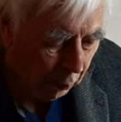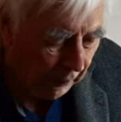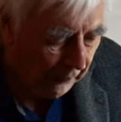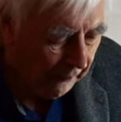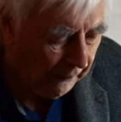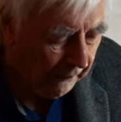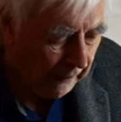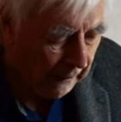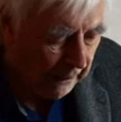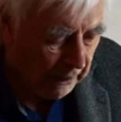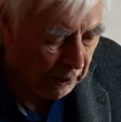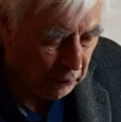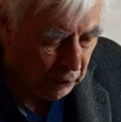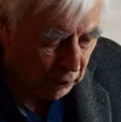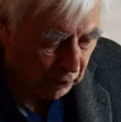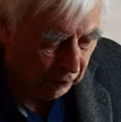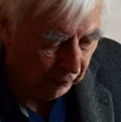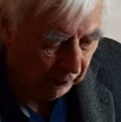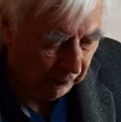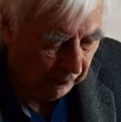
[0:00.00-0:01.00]
when the
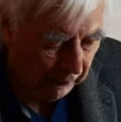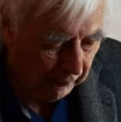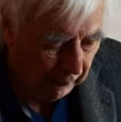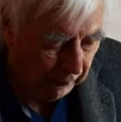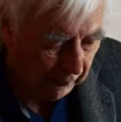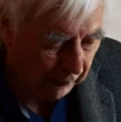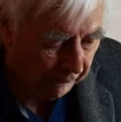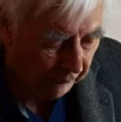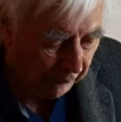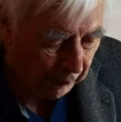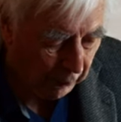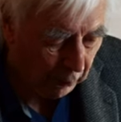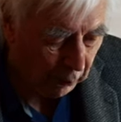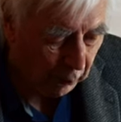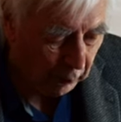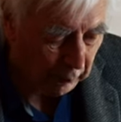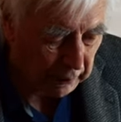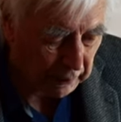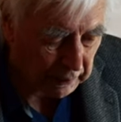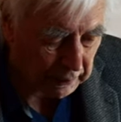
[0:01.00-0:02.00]
angel of the
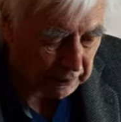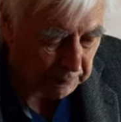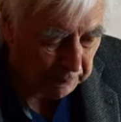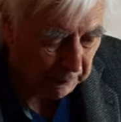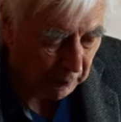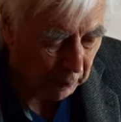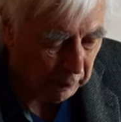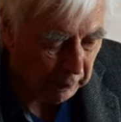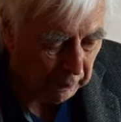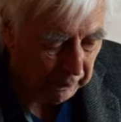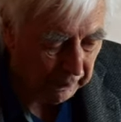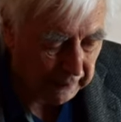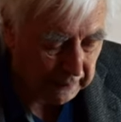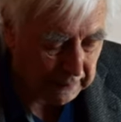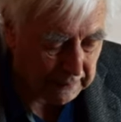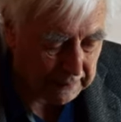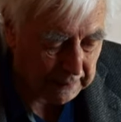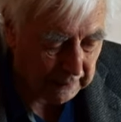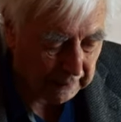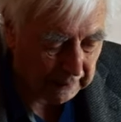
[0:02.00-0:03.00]
Lord has spoken
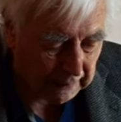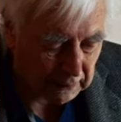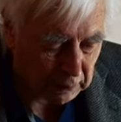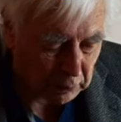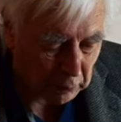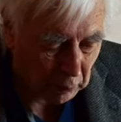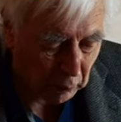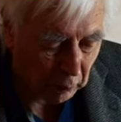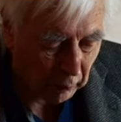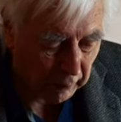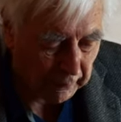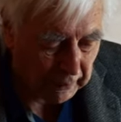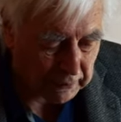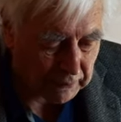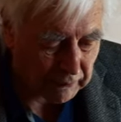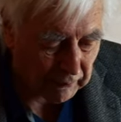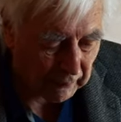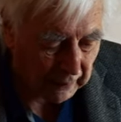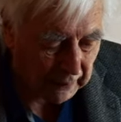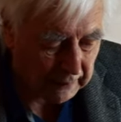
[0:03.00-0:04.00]
these things to all the
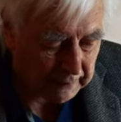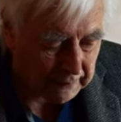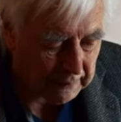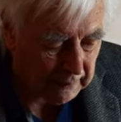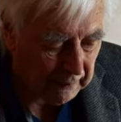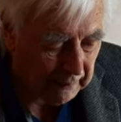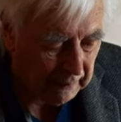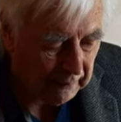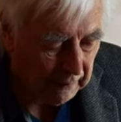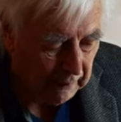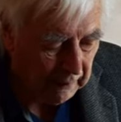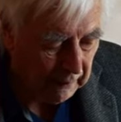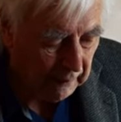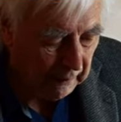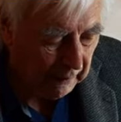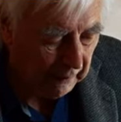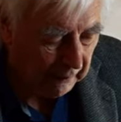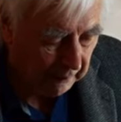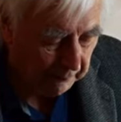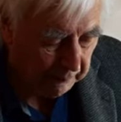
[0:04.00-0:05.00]
Israelites,
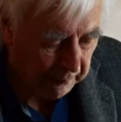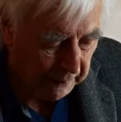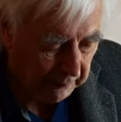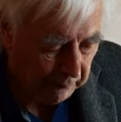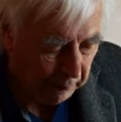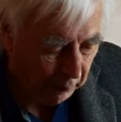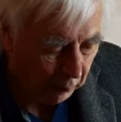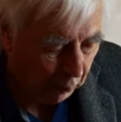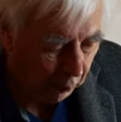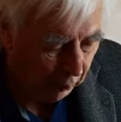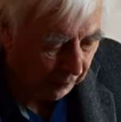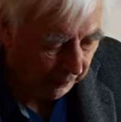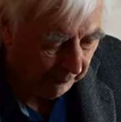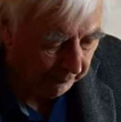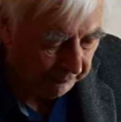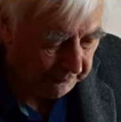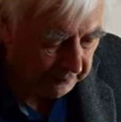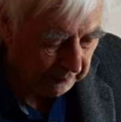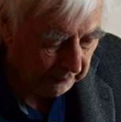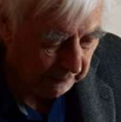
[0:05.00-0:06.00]
the people
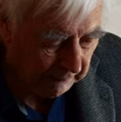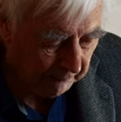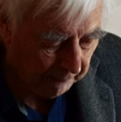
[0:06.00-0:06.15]
wept.